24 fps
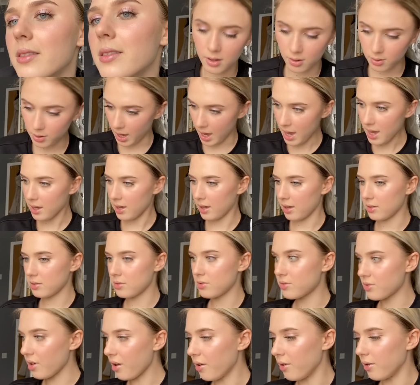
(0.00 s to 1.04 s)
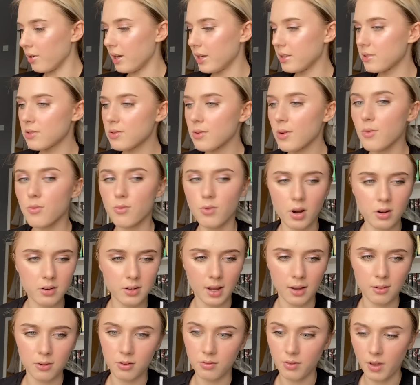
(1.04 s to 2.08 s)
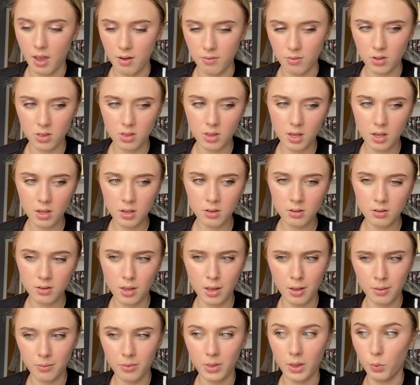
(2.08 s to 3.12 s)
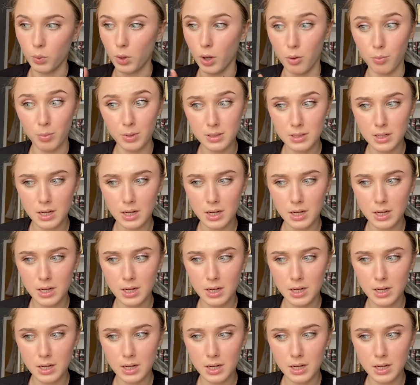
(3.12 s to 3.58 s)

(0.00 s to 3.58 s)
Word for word: Okay, so let's do a rundown of everything that we opened